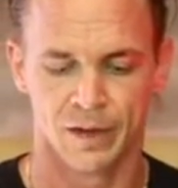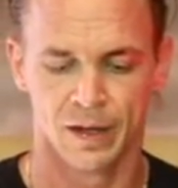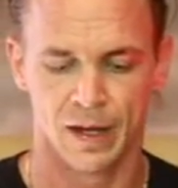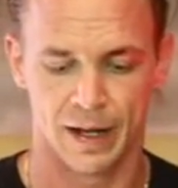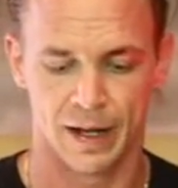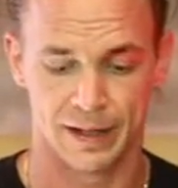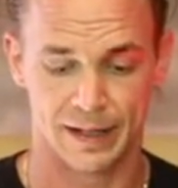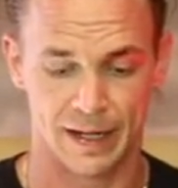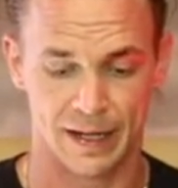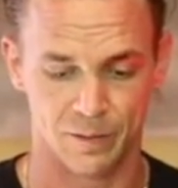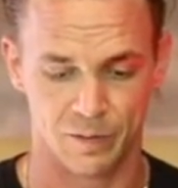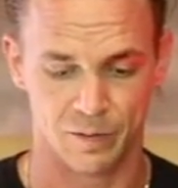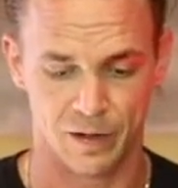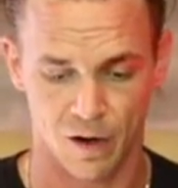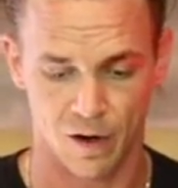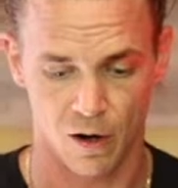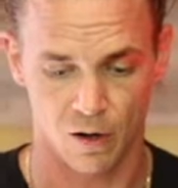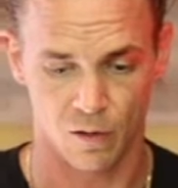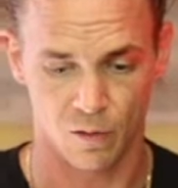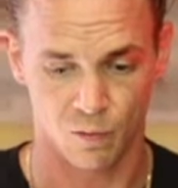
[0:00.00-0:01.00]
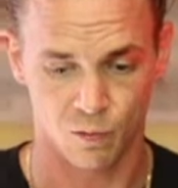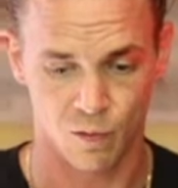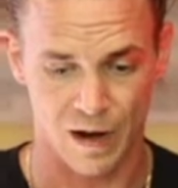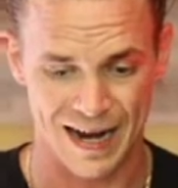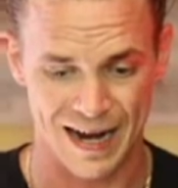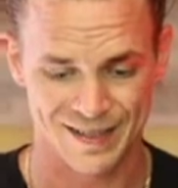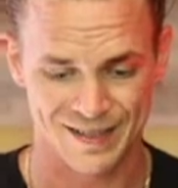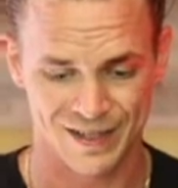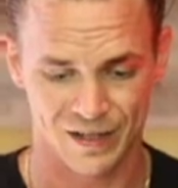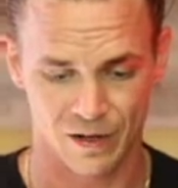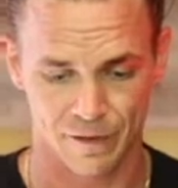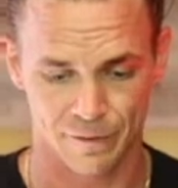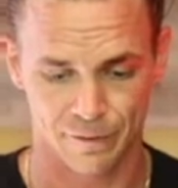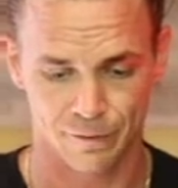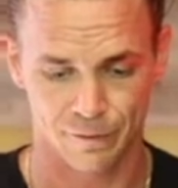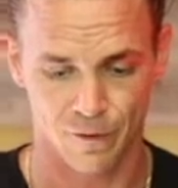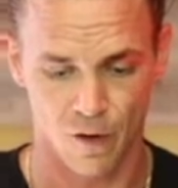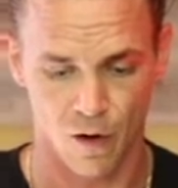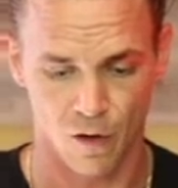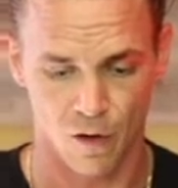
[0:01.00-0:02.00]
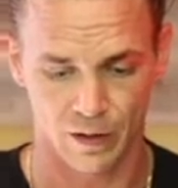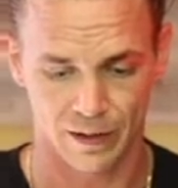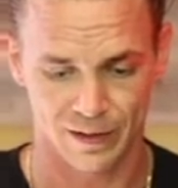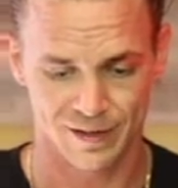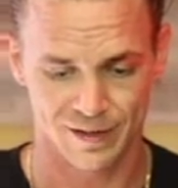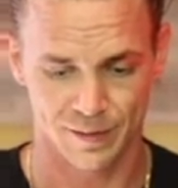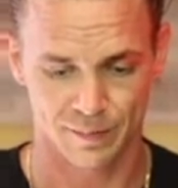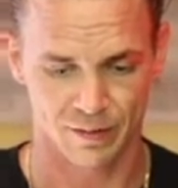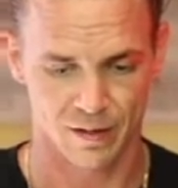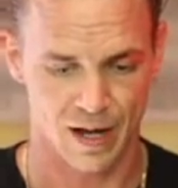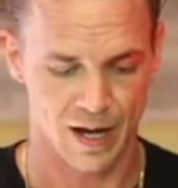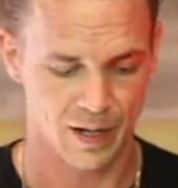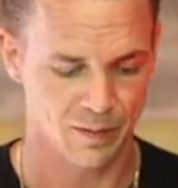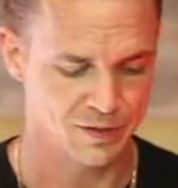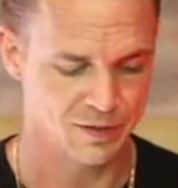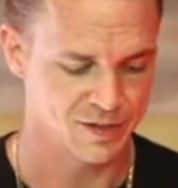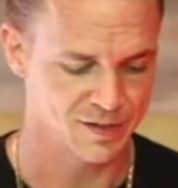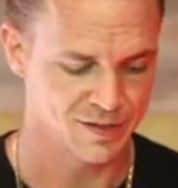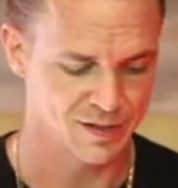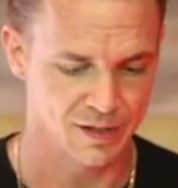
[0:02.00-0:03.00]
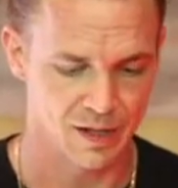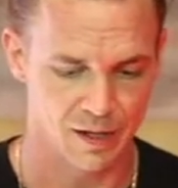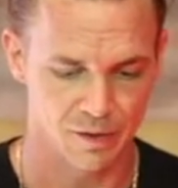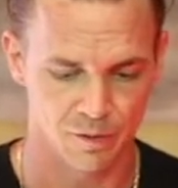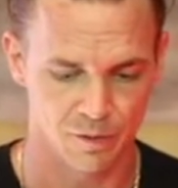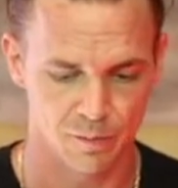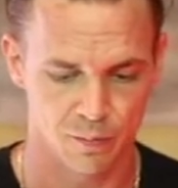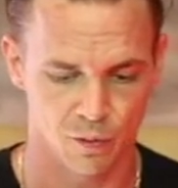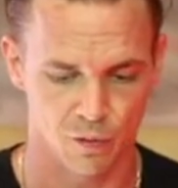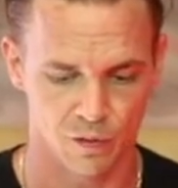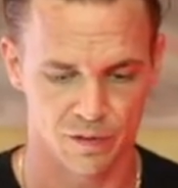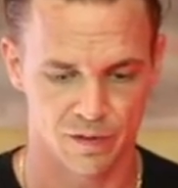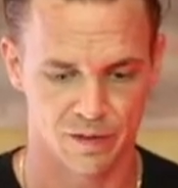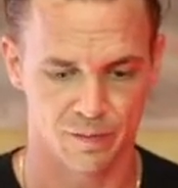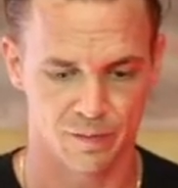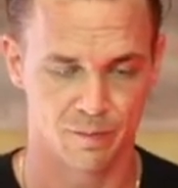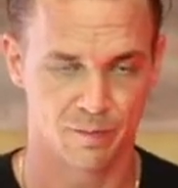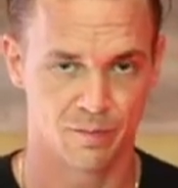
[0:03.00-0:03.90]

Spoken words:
And again, we are rising on falling supply, which is another important